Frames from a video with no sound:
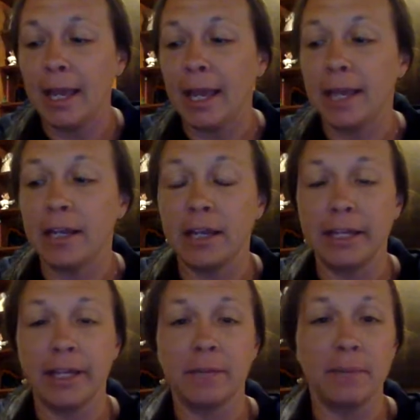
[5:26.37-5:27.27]
And
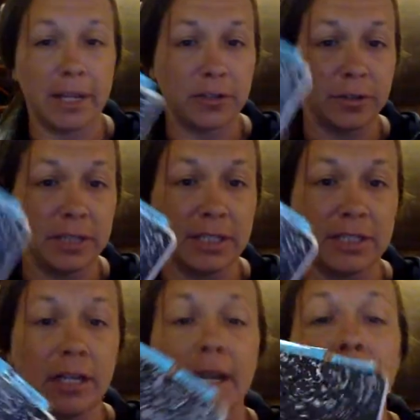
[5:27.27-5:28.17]
again, make sure this is
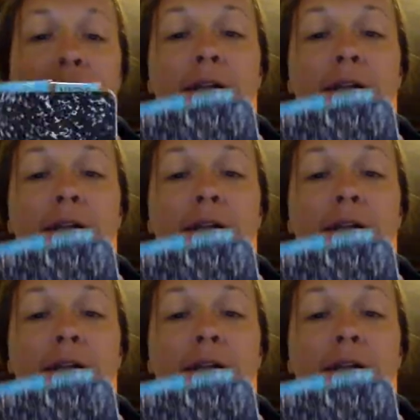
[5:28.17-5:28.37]
done. And